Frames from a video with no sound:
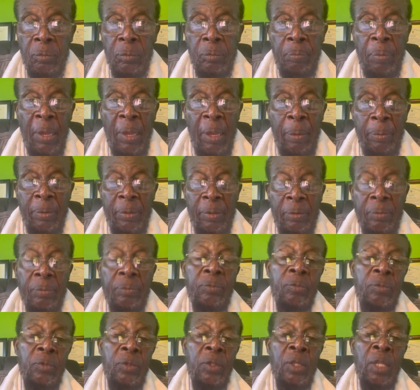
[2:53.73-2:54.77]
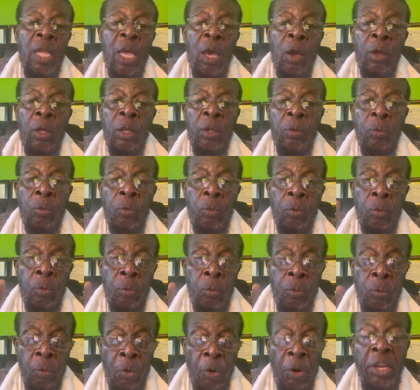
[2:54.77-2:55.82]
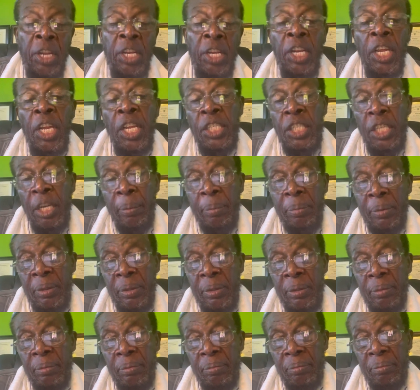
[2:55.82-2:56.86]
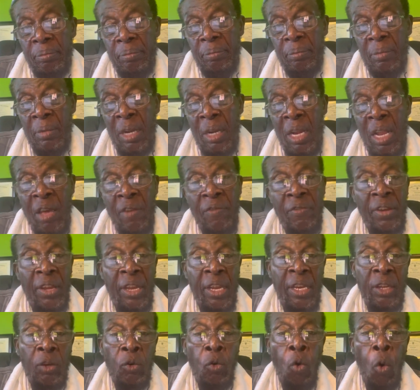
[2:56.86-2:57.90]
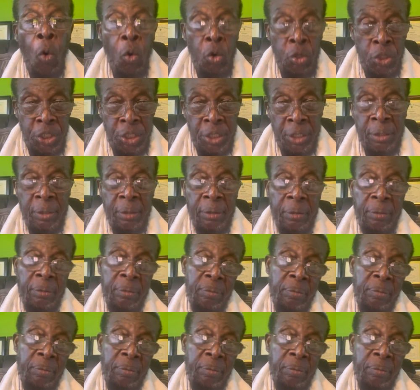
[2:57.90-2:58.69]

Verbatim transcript: people. They were in Egypt, lived in Goshen